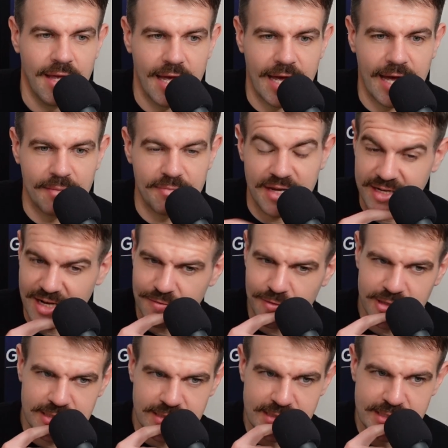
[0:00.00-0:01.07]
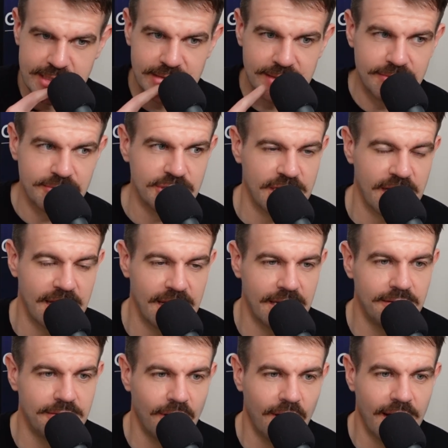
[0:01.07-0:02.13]
Uh, thank you to everyone who's listened,
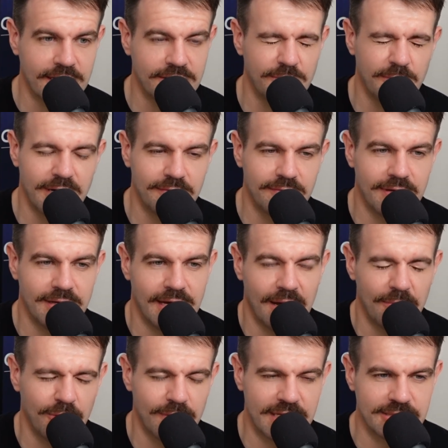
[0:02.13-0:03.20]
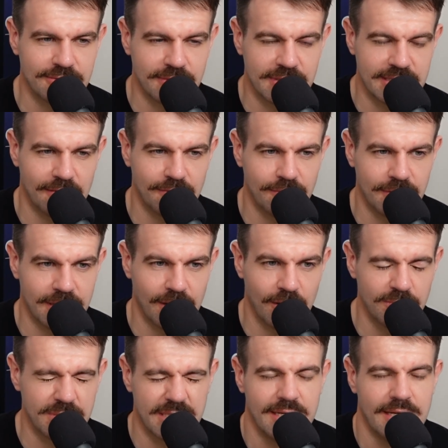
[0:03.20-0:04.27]
shared, liked, whatever. Um, all that sort of stuff really
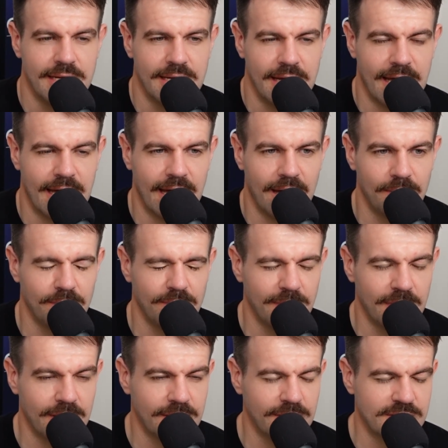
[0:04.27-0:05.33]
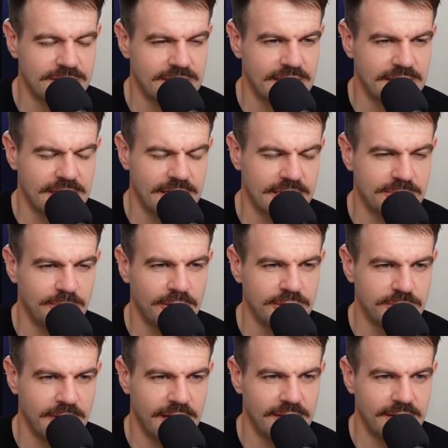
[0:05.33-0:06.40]
helps. Um, just to get the
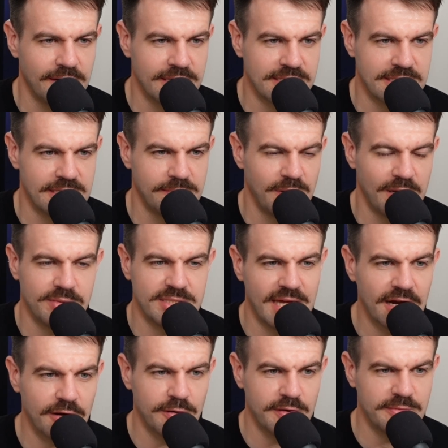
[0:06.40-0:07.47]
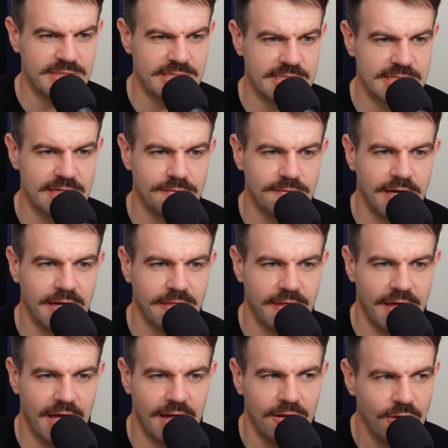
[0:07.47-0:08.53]
exposure out there and gets it in people's algorithms and stuff like
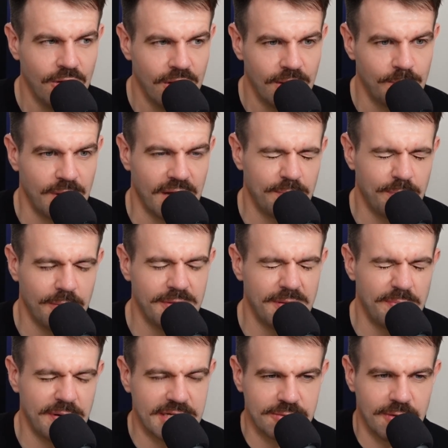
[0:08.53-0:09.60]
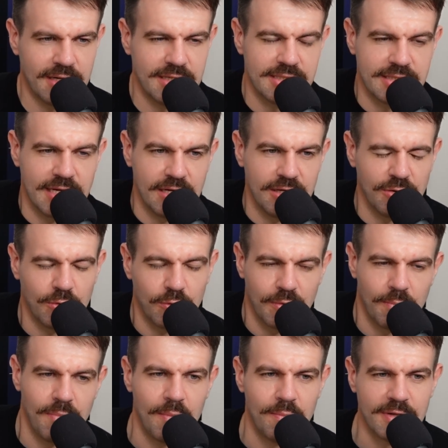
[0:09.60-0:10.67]
that. But probably the biggest one is thank you to all the
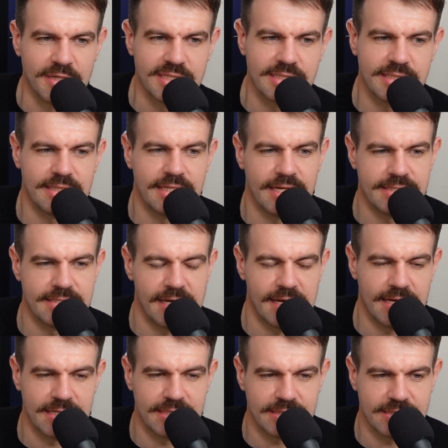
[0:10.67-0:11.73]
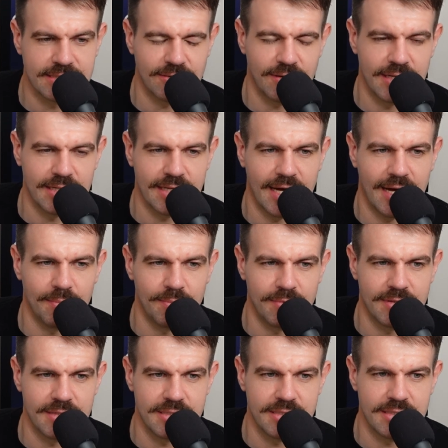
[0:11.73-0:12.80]
members that uh, signed up
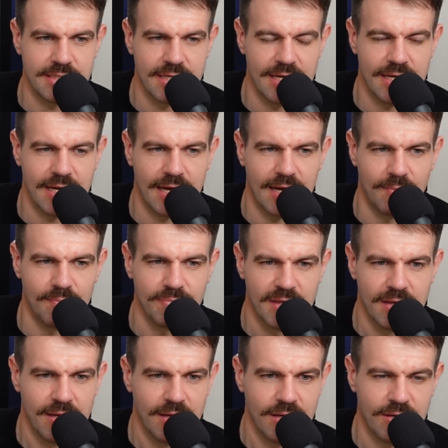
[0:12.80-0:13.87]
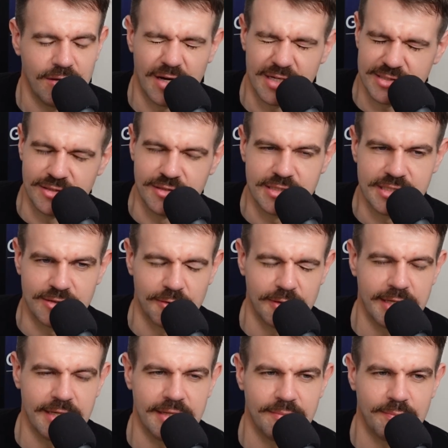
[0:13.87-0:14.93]
this year. Um, you guys knew the
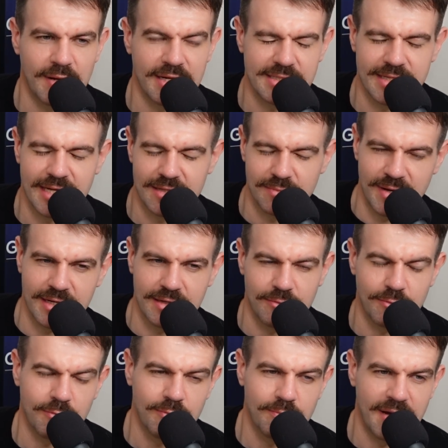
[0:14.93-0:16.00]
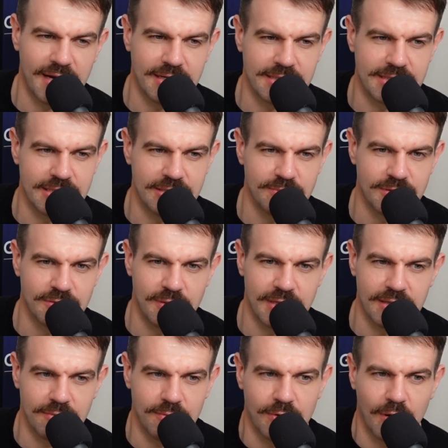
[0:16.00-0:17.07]
story. Basically, had to make a make a decision
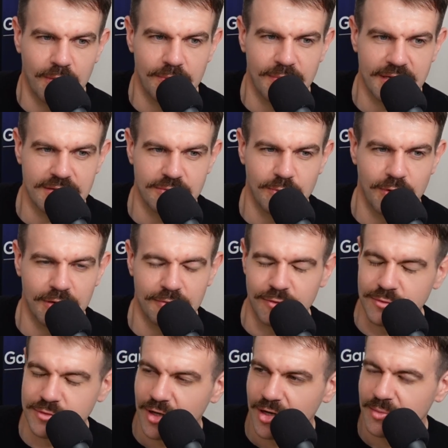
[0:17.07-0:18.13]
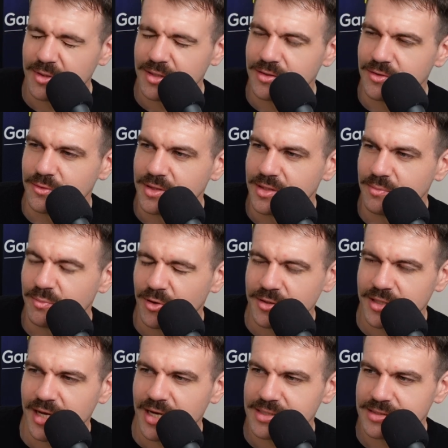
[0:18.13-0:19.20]
between going back to work full time and doing the
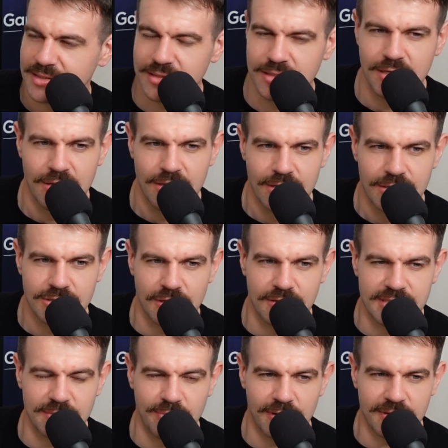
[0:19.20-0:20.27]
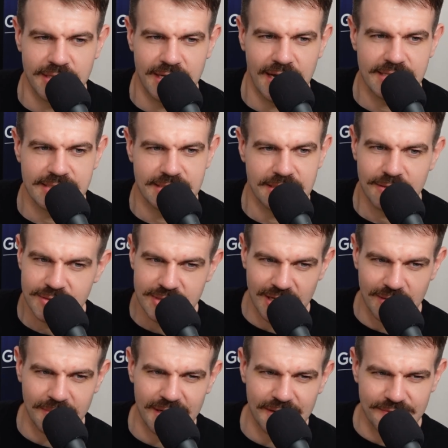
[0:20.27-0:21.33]
podcast, and chose the podcast. And it looks
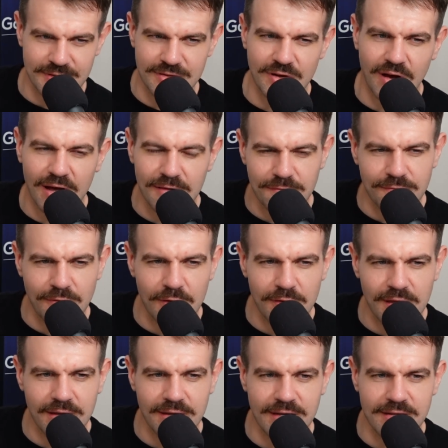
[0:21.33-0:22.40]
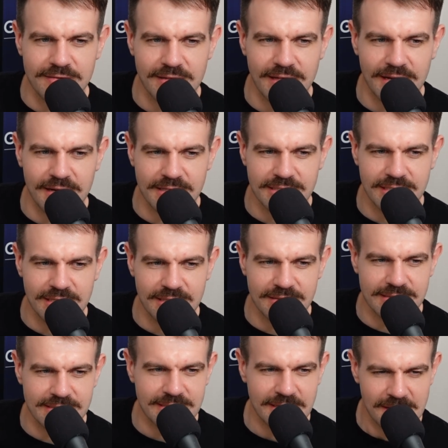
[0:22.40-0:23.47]
like I'm going to have to dive further into that next year
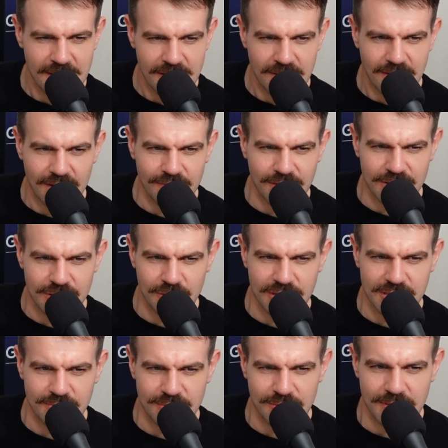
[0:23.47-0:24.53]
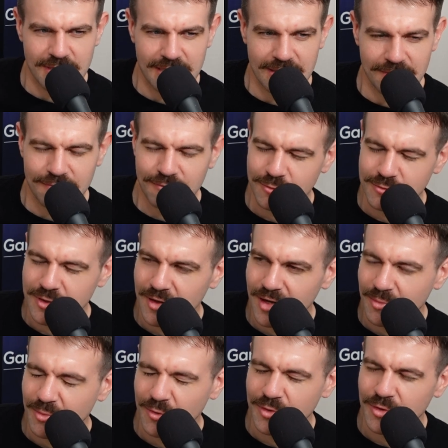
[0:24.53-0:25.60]
because I've got a choice between full
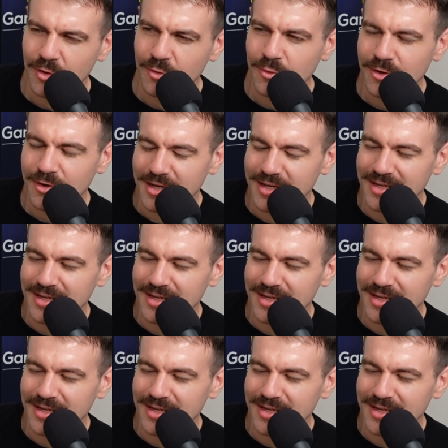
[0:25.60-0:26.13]
time or no work